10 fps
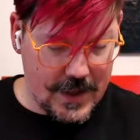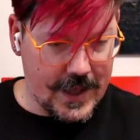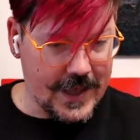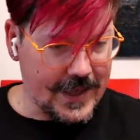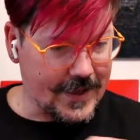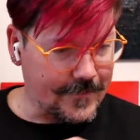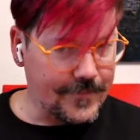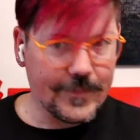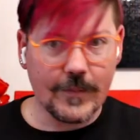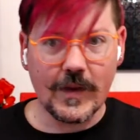
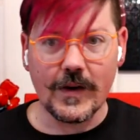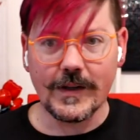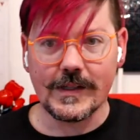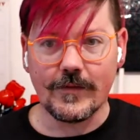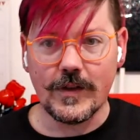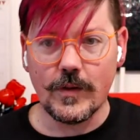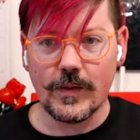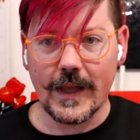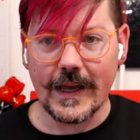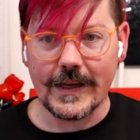I'm curious if you
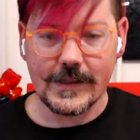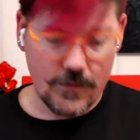play as